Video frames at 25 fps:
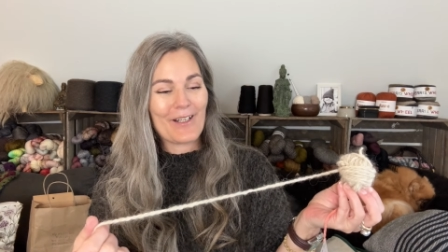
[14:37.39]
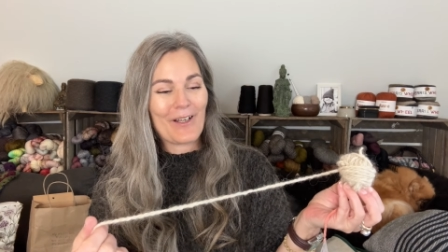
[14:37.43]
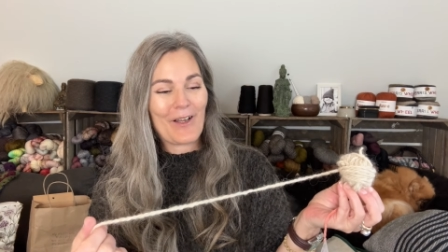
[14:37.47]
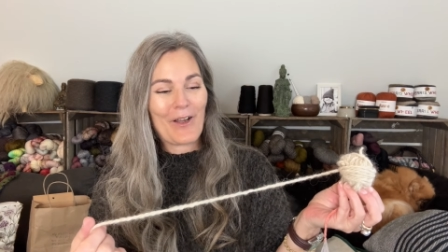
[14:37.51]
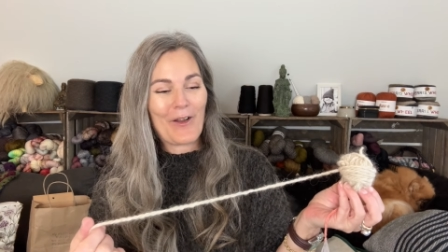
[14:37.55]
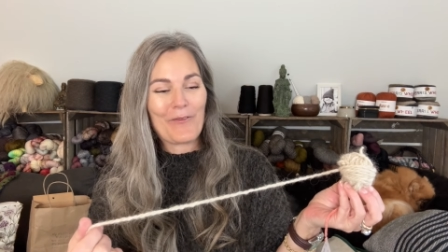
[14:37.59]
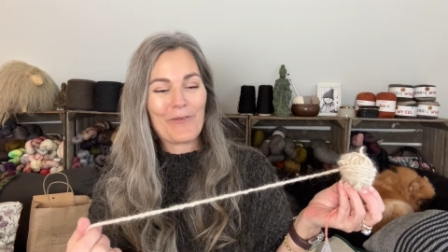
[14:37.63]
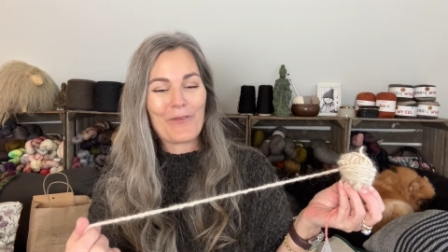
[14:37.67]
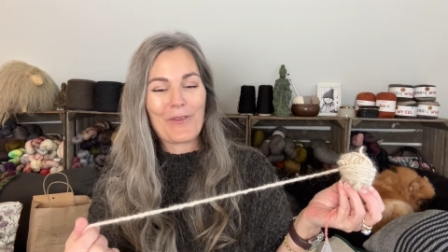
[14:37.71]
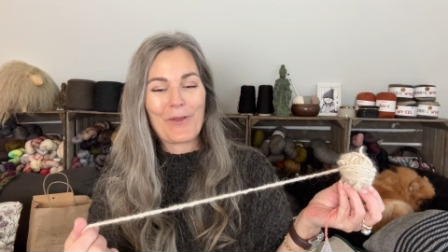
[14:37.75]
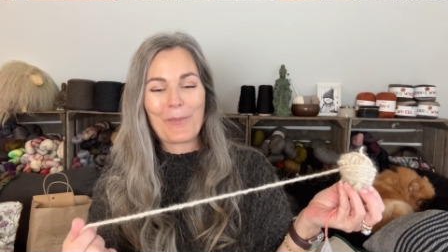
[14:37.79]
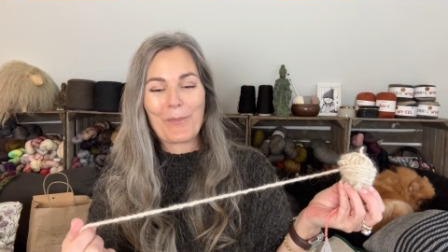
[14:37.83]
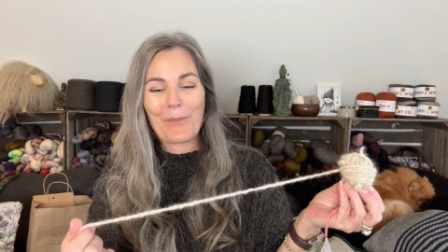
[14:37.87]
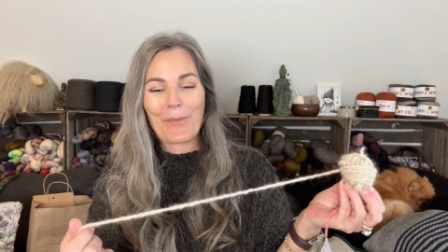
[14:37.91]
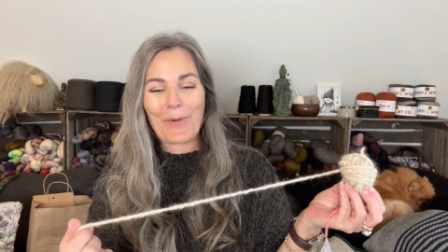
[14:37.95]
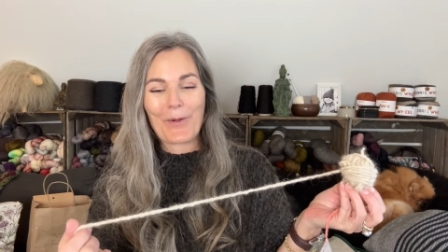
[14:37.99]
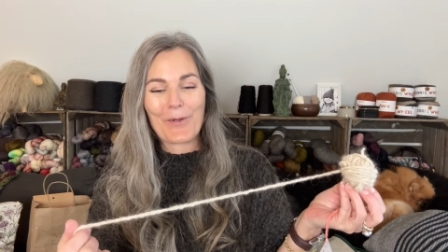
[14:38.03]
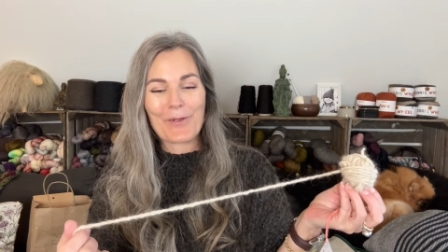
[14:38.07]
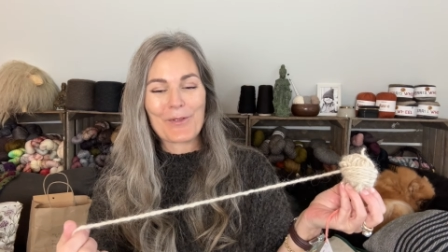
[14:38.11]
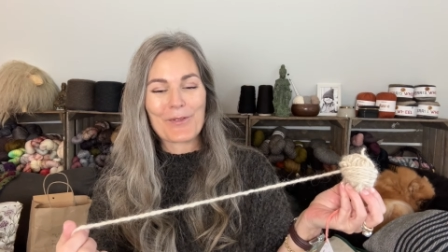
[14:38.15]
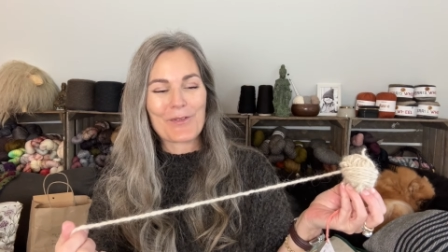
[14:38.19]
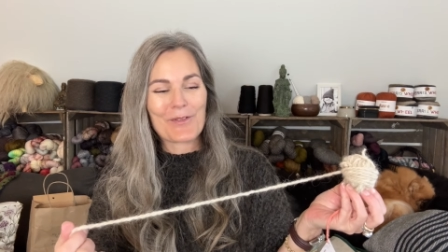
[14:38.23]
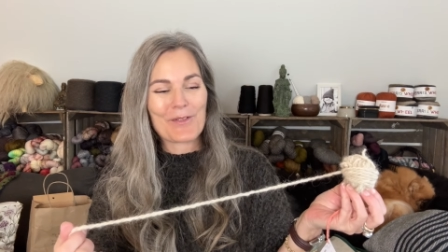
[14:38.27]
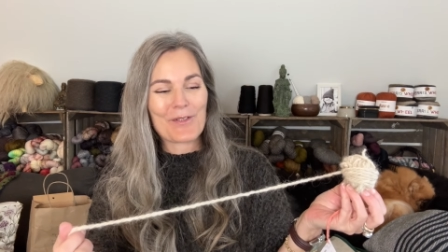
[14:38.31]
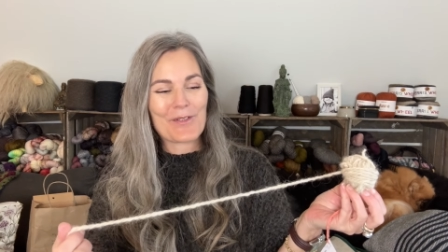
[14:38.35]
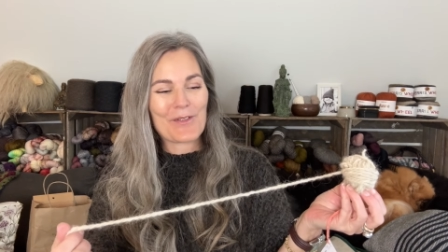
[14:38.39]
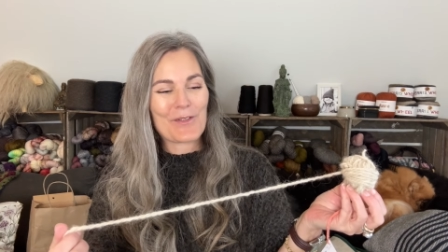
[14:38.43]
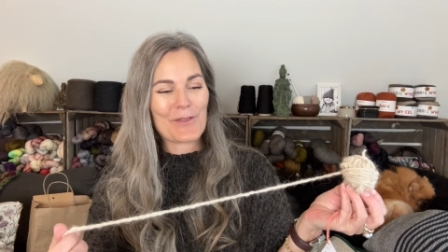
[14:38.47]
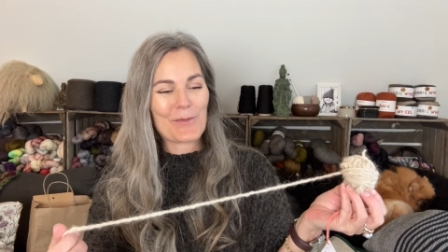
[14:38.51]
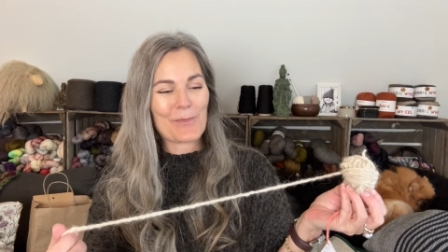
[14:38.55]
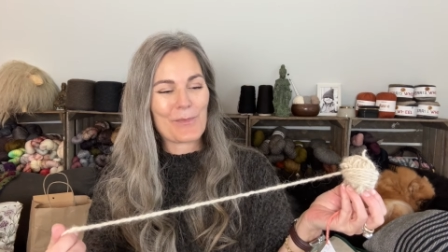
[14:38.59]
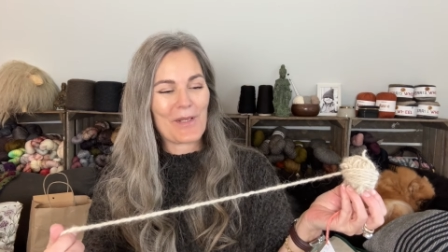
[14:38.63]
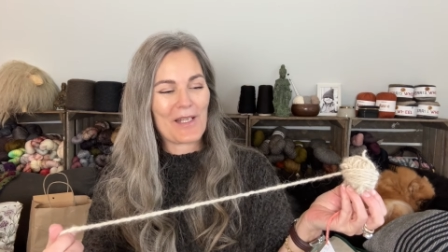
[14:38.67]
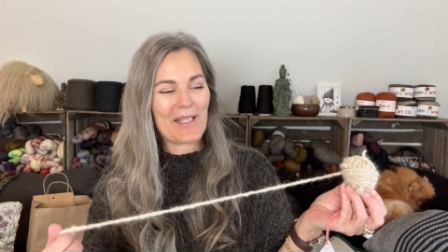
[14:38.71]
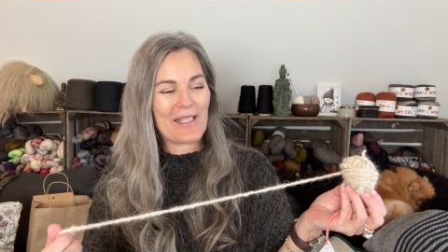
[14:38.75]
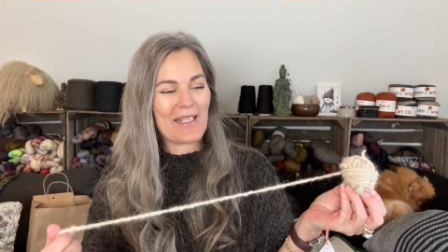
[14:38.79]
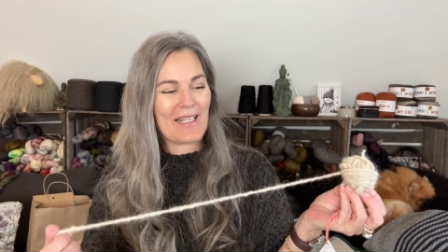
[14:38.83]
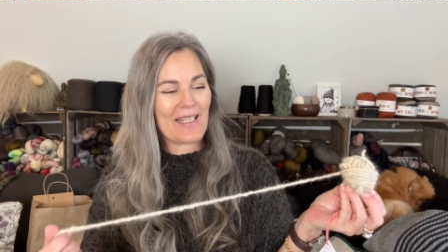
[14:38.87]
of the person
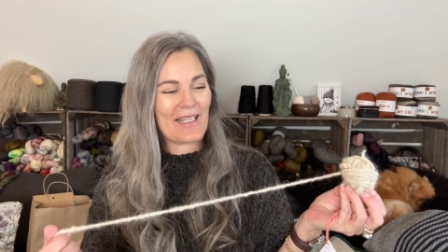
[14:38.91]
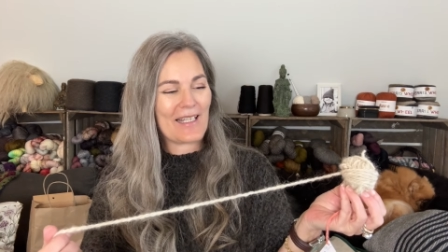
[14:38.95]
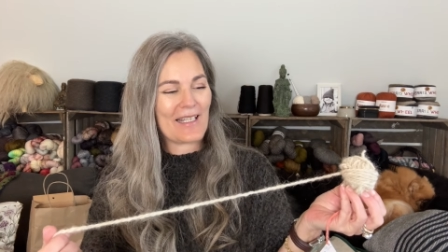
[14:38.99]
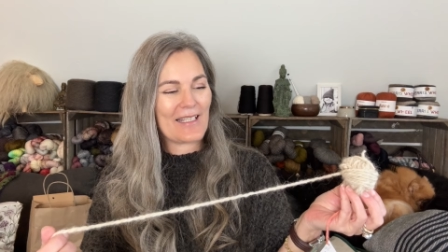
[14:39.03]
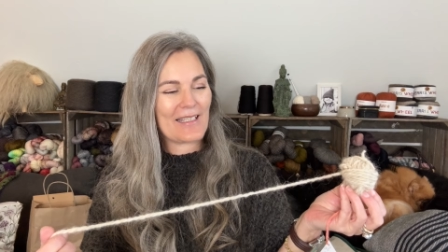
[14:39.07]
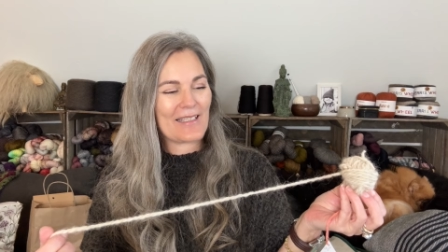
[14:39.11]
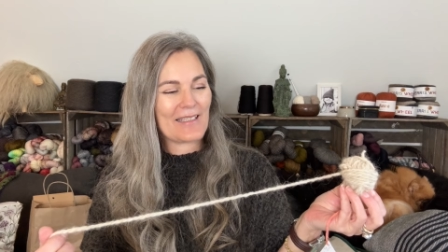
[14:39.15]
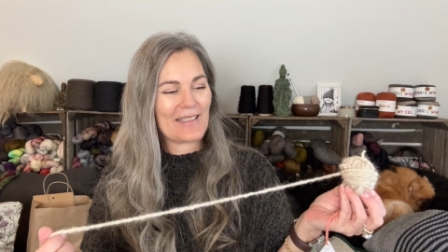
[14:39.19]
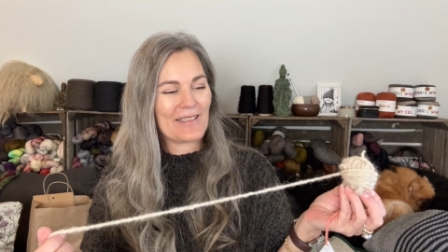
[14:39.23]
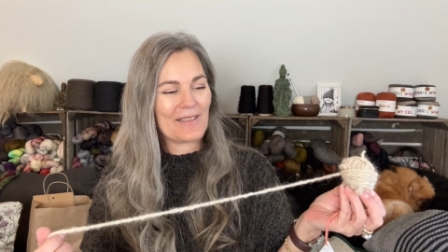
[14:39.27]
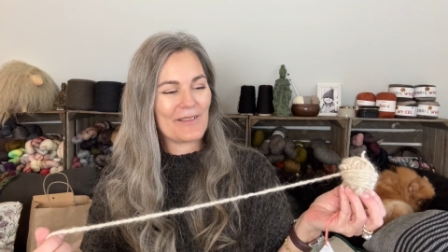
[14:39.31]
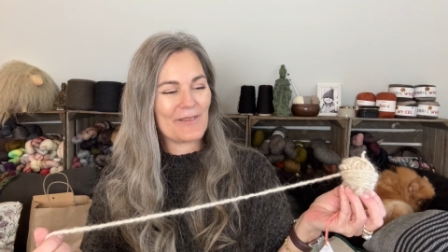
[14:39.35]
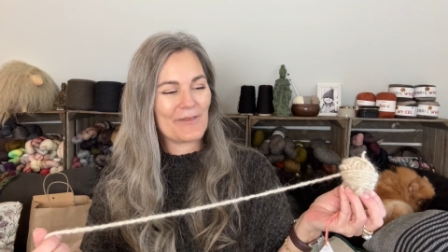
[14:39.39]
spinning it.